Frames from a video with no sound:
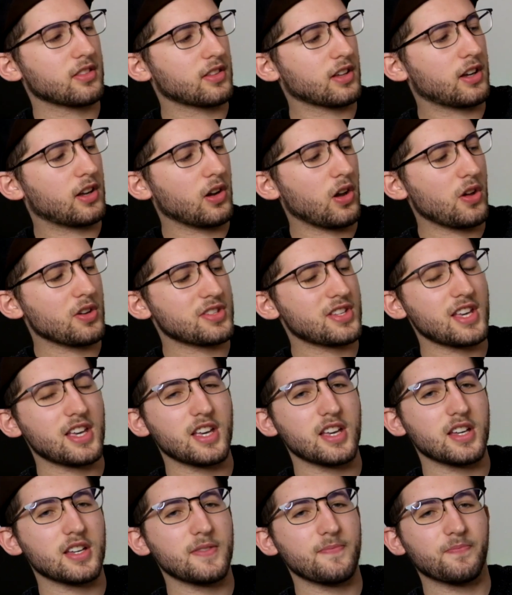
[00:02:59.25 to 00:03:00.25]
the gloss
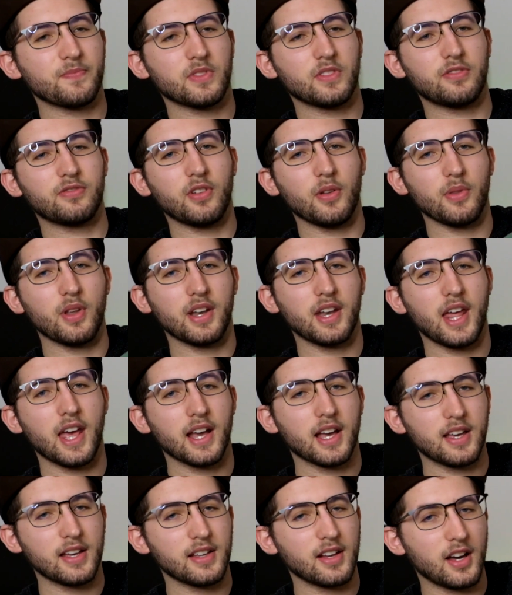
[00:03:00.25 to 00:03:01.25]
here from the
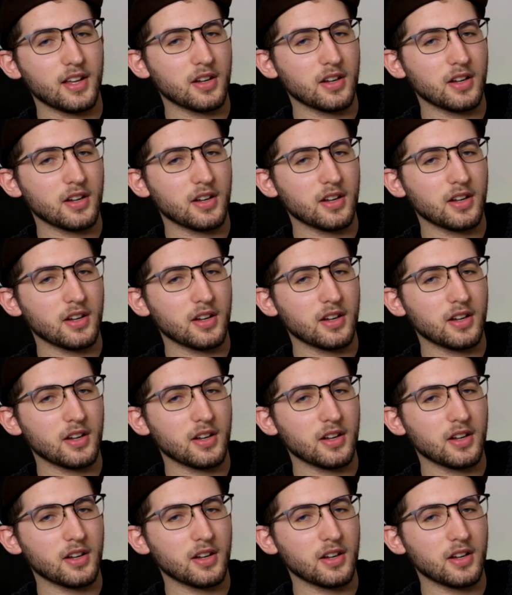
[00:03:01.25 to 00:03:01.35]
neck. I